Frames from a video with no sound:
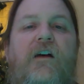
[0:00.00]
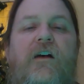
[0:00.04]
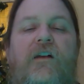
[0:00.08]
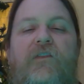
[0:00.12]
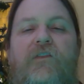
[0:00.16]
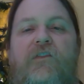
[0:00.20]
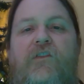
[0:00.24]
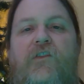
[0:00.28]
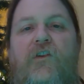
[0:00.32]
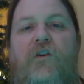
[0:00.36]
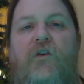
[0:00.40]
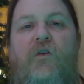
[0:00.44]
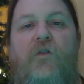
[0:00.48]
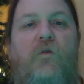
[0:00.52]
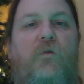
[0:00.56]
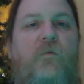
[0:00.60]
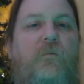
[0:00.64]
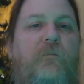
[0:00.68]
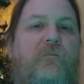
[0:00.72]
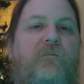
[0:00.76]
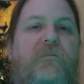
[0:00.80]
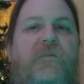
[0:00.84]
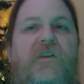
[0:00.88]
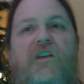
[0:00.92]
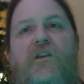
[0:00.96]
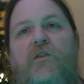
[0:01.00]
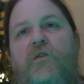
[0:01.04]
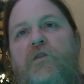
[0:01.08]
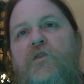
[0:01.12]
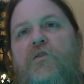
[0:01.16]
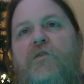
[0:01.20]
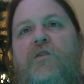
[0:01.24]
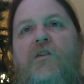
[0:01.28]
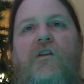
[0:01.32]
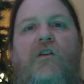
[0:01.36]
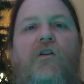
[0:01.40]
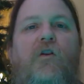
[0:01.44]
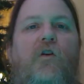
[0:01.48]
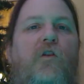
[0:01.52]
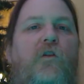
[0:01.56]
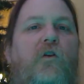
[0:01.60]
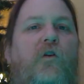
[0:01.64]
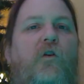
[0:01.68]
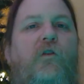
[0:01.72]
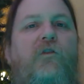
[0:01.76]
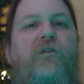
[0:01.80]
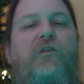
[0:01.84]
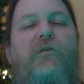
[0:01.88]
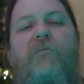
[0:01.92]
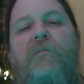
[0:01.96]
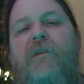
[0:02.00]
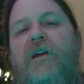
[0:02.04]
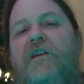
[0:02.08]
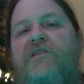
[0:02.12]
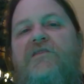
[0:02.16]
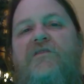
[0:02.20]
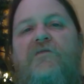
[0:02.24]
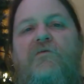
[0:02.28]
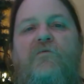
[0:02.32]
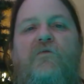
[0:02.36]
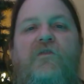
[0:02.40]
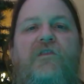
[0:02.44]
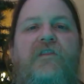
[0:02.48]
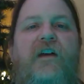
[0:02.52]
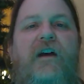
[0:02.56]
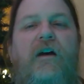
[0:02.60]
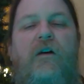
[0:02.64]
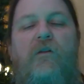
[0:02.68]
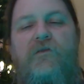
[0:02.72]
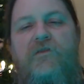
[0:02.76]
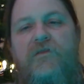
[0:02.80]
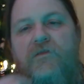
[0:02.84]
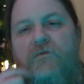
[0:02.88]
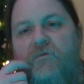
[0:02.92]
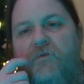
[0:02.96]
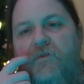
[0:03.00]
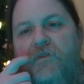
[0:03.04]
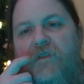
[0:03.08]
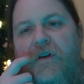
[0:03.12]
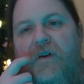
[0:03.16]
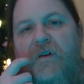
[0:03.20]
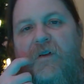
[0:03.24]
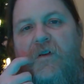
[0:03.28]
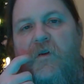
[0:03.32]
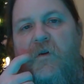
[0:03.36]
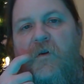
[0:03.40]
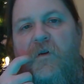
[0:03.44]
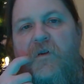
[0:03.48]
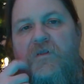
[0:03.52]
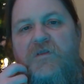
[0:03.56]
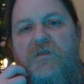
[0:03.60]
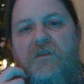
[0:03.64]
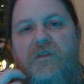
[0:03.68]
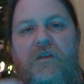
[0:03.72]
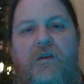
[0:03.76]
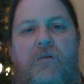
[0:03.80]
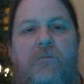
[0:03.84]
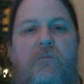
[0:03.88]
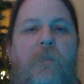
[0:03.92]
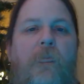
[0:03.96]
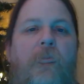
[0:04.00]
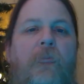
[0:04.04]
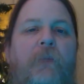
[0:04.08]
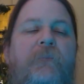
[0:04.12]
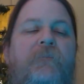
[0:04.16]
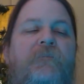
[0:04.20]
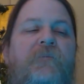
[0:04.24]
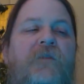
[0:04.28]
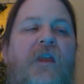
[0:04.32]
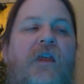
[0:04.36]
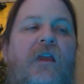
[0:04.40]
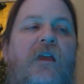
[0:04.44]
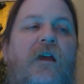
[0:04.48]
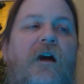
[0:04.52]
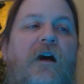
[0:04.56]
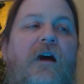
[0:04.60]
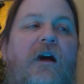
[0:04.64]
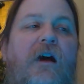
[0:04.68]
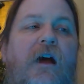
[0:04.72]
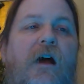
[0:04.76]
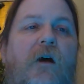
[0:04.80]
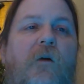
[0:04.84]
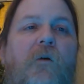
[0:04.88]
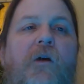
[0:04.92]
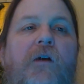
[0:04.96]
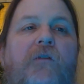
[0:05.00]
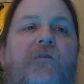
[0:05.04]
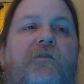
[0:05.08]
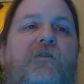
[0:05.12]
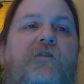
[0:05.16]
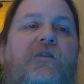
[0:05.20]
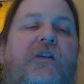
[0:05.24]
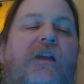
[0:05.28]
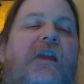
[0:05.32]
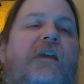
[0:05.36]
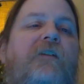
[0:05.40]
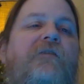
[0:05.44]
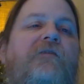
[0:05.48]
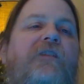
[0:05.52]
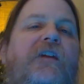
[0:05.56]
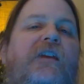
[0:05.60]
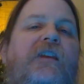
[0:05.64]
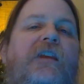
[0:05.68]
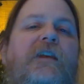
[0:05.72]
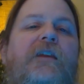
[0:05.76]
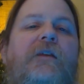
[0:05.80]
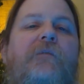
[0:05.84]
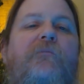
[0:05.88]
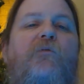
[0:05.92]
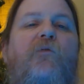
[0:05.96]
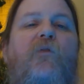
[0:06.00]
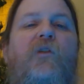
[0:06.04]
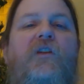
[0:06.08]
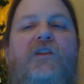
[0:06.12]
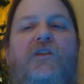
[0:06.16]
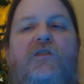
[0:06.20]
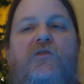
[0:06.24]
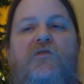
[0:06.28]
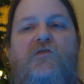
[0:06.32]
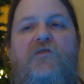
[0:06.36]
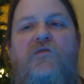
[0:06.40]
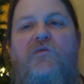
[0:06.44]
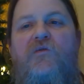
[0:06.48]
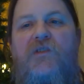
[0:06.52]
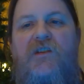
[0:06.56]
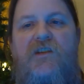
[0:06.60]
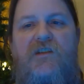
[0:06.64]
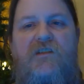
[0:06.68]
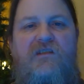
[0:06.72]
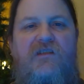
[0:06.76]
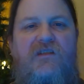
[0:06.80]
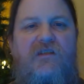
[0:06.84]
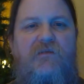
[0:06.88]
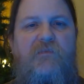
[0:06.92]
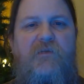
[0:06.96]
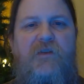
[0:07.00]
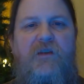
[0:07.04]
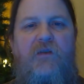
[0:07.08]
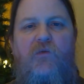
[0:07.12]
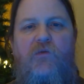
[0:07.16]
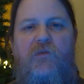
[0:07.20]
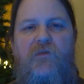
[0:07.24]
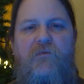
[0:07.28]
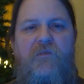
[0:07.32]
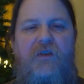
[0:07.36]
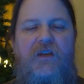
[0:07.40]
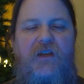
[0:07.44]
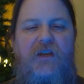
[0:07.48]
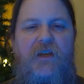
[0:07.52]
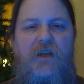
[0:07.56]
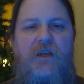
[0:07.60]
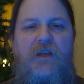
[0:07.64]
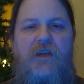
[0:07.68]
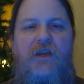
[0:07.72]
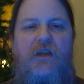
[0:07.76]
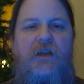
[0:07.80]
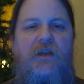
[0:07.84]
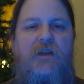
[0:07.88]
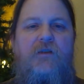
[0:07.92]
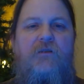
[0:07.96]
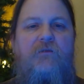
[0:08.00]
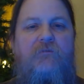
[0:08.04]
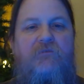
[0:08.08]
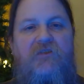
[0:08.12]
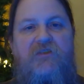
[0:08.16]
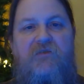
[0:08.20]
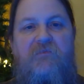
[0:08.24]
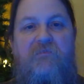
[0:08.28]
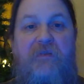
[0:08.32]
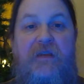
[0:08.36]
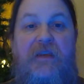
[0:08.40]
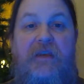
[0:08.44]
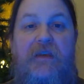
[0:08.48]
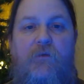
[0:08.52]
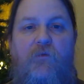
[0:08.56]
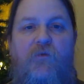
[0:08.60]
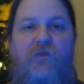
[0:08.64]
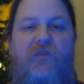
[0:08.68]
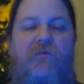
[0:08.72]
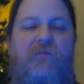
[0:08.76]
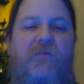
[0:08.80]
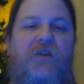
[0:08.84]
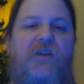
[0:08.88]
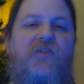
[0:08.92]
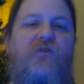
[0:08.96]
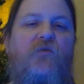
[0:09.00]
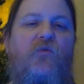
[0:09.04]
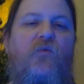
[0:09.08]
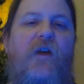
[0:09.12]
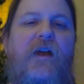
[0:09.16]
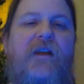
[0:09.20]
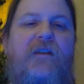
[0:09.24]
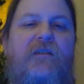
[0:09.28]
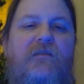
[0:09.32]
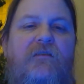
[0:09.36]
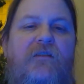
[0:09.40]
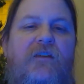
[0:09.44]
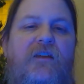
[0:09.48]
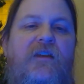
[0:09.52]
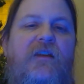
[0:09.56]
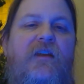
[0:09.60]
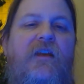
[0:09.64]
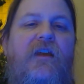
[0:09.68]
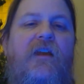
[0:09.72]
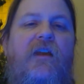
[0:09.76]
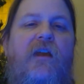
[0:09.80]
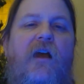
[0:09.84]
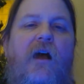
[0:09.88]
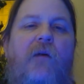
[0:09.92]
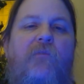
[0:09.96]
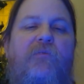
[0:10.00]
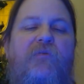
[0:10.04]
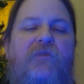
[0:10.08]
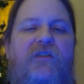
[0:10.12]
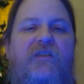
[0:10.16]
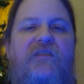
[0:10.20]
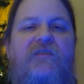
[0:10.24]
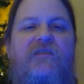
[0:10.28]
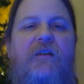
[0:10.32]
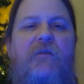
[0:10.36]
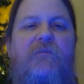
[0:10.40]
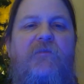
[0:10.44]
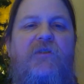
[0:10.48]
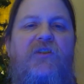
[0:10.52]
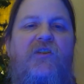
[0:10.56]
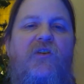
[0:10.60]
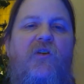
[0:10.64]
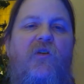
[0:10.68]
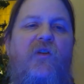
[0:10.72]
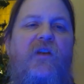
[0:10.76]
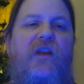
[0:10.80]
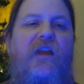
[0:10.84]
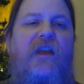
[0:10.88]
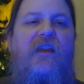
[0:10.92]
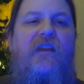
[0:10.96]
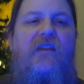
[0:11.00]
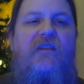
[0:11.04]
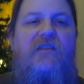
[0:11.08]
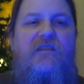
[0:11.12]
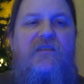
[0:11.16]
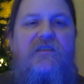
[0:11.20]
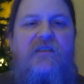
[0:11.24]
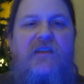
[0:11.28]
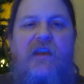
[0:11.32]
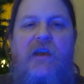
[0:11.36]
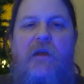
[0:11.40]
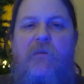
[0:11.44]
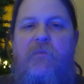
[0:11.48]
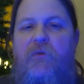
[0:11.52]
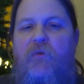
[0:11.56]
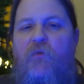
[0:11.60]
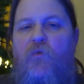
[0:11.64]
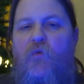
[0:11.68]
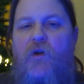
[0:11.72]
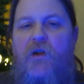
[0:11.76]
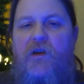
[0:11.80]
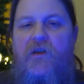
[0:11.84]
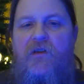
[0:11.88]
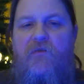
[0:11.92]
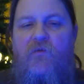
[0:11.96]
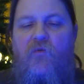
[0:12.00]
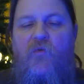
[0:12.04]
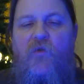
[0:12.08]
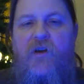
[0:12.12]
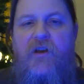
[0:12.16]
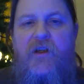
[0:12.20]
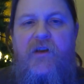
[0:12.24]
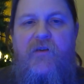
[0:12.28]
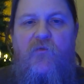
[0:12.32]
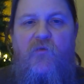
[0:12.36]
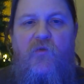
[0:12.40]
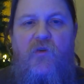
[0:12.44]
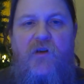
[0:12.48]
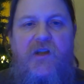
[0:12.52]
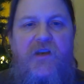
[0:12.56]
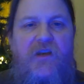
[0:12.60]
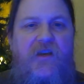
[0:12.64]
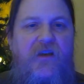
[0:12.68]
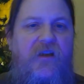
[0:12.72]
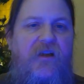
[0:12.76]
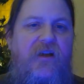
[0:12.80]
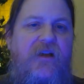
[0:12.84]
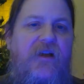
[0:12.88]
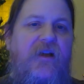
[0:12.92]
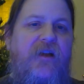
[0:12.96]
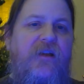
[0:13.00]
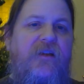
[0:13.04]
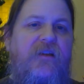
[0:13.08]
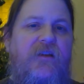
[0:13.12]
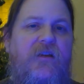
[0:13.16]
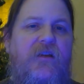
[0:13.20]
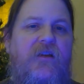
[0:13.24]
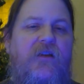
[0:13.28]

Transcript: so you can go the whole semester without going to them. However, if at any point you do need to speak with me directly, please let me know, and I can set up a one-on-one